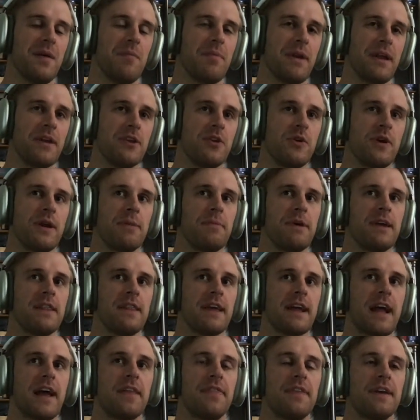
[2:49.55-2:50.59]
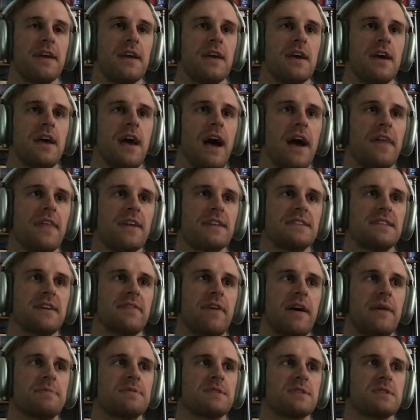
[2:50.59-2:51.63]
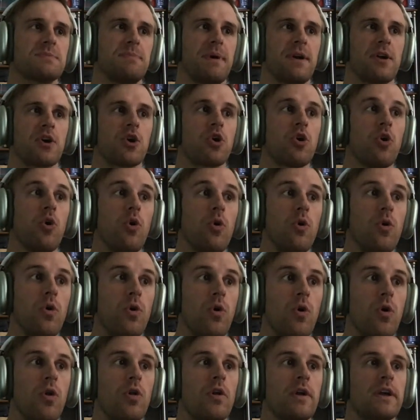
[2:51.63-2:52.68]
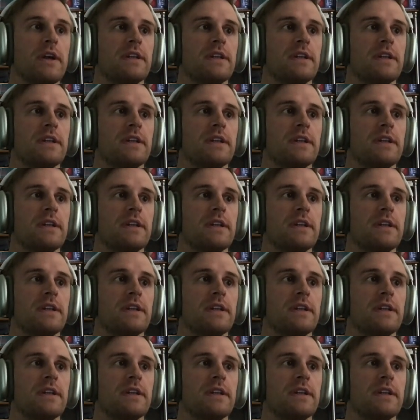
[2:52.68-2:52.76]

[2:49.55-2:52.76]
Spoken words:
But you know what I mean? Like I think DevOps is about a goal.